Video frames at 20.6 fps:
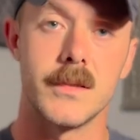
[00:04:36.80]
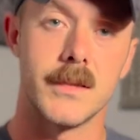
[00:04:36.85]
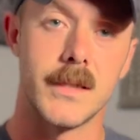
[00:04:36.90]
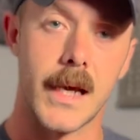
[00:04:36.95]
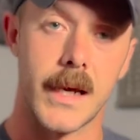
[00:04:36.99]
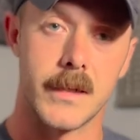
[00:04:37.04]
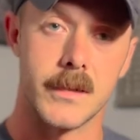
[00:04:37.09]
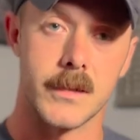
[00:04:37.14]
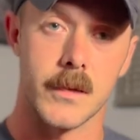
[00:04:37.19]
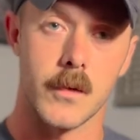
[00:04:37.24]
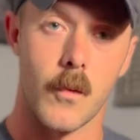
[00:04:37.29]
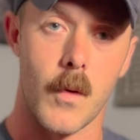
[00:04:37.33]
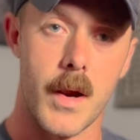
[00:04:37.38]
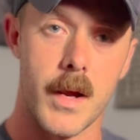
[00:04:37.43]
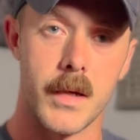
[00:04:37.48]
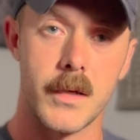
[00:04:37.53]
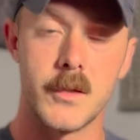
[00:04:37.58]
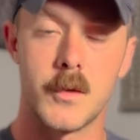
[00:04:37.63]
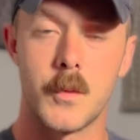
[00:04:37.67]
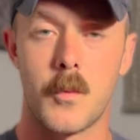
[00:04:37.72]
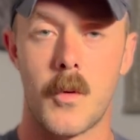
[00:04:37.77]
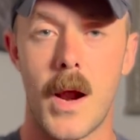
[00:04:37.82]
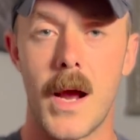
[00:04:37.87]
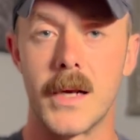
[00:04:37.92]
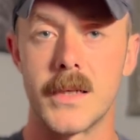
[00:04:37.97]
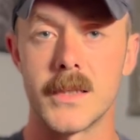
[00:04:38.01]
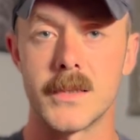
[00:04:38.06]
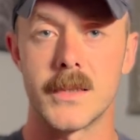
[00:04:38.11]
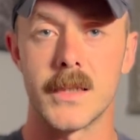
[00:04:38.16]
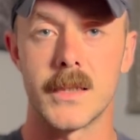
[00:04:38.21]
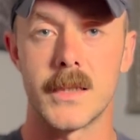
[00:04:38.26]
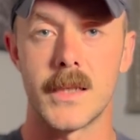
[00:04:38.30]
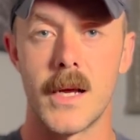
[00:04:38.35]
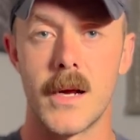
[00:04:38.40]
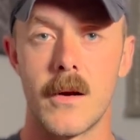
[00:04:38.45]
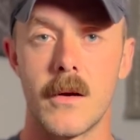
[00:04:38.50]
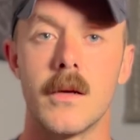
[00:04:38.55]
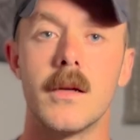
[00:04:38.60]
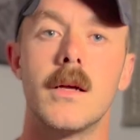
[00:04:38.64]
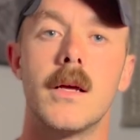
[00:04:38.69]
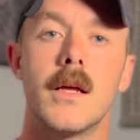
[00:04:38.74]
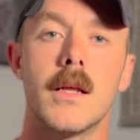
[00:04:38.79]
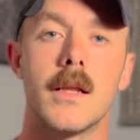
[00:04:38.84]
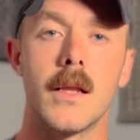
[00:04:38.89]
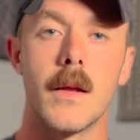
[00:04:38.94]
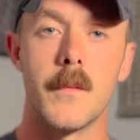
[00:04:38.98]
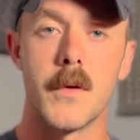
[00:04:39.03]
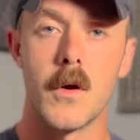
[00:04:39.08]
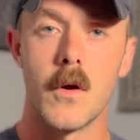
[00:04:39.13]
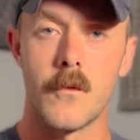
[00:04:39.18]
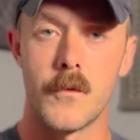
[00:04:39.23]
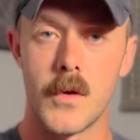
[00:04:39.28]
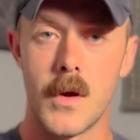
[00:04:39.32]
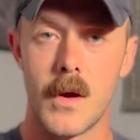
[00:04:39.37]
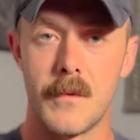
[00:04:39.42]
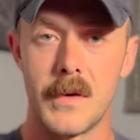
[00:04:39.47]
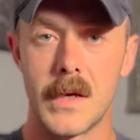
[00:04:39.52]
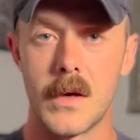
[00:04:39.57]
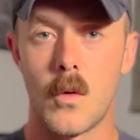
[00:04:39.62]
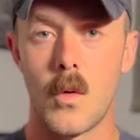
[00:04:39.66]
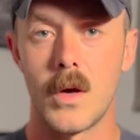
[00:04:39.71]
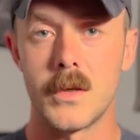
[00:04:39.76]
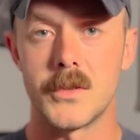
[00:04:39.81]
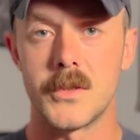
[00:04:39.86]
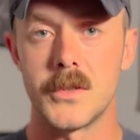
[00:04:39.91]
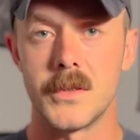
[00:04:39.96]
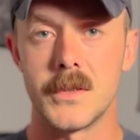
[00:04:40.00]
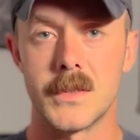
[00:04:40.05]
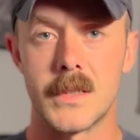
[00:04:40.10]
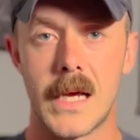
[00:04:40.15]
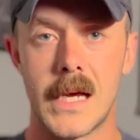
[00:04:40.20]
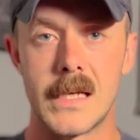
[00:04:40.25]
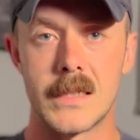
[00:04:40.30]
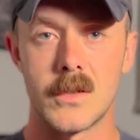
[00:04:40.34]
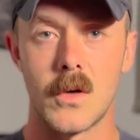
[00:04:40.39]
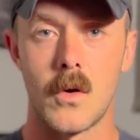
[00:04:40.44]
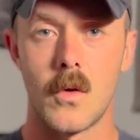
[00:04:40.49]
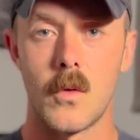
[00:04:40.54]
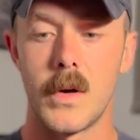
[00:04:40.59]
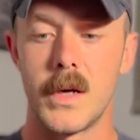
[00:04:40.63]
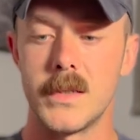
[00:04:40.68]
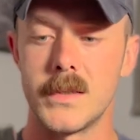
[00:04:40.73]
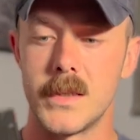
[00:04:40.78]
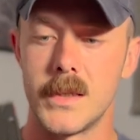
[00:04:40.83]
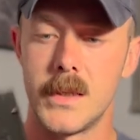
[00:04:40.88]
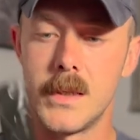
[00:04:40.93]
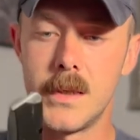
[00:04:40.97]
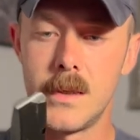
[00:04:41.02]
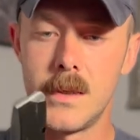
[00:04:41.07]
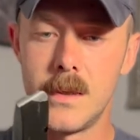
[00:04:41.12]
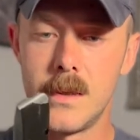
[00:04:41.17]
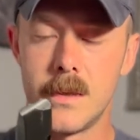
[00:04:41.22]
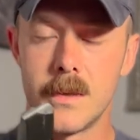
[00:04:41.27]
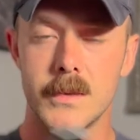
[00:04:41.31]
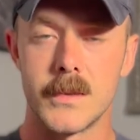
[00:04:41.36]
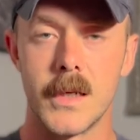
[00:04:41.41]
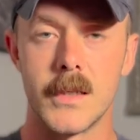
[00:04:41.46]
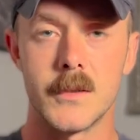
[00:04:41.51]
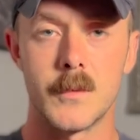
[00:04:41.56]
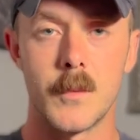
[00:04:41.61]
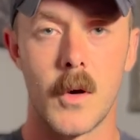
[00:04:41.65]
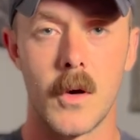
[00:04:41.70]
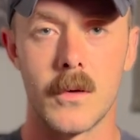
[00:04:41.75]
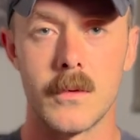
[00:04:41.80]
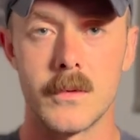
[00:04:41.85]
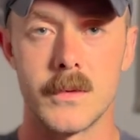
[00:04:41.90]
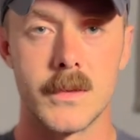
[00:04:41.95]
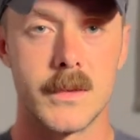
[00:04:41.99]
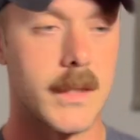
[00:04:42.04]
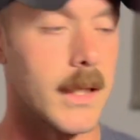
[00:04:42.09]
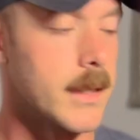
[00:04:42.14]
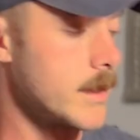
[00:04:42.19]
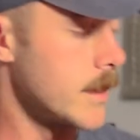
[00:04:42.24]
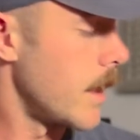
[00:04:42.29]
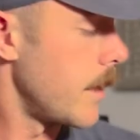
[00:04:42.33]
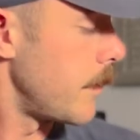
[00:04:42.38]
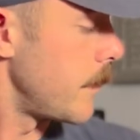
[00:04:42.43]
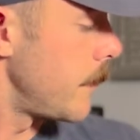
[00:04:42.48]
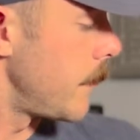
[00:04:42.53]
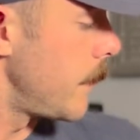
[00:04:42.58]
take it to the range, practice it there. Let me know if you have any questions. As always, stay smart, stay safe,